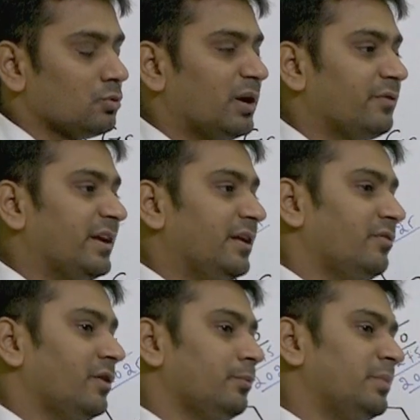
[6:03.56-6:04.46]

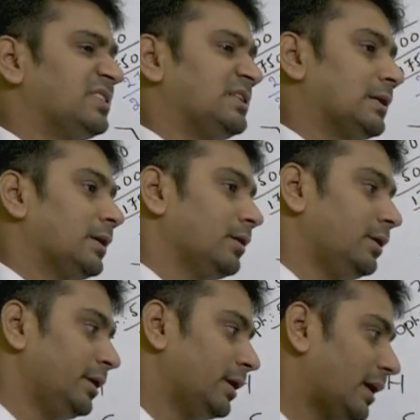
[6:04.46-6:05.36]
125
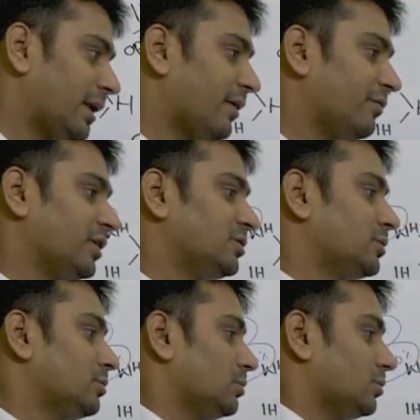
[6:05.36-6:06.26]
basically an
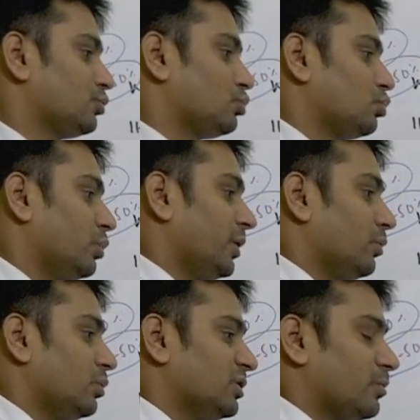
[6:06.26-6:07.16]
average student
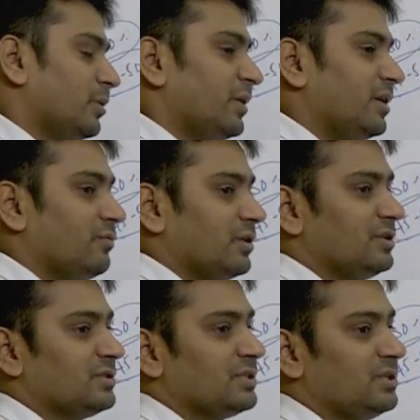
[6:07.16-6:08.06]
who is preparing for
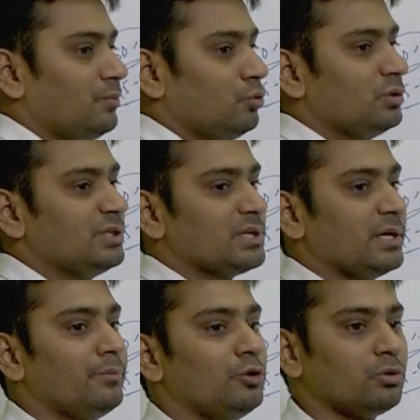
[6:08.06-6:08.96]
this exam, who is
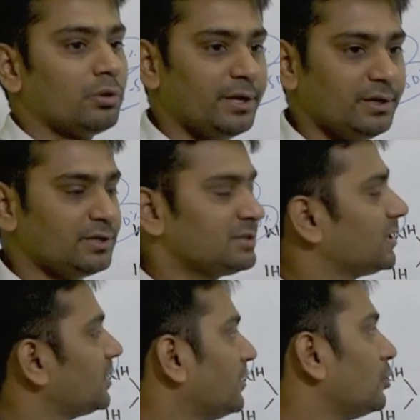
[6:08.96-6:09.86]
able to write
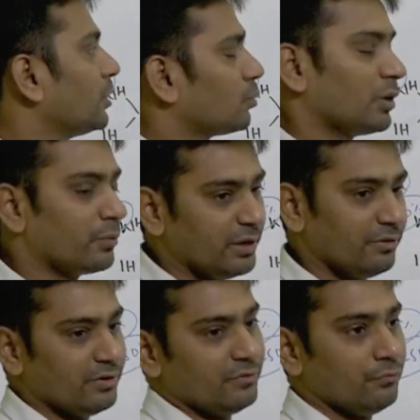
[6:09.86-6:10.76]
decently, they will get
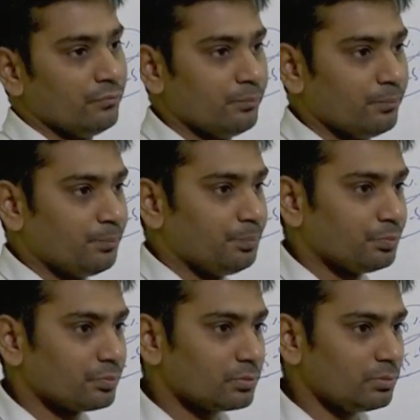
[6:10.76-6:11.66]
125.
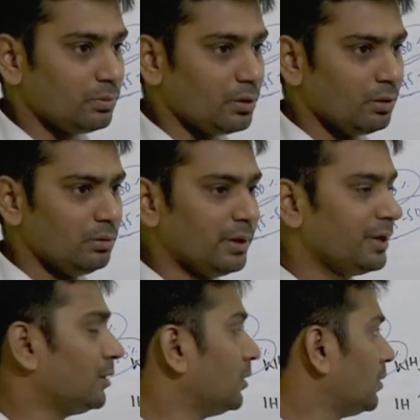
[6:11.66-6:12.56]

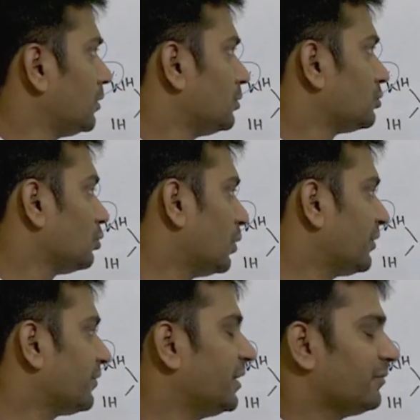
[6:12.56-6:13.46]
Right. So
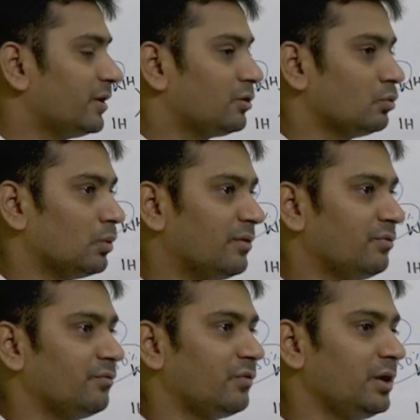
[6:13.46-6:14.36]
125 to
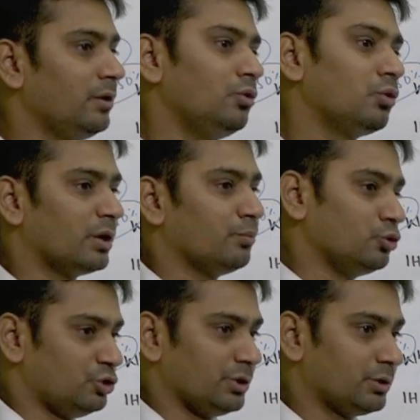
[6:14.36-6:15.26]
150 you can
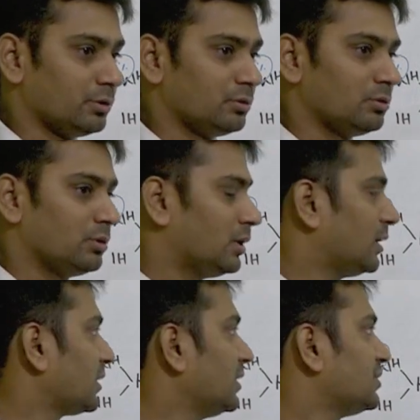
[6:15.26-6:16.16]
push it.
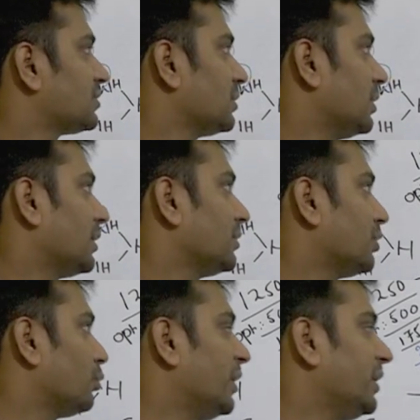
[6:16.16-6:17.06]
At least another
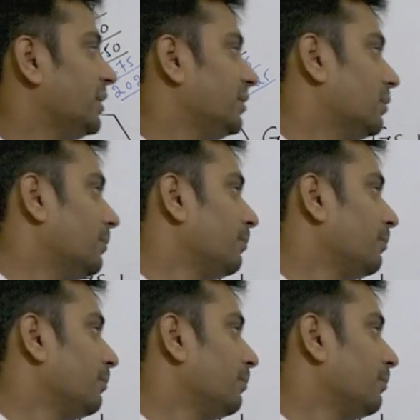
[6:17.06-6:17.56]
20 here,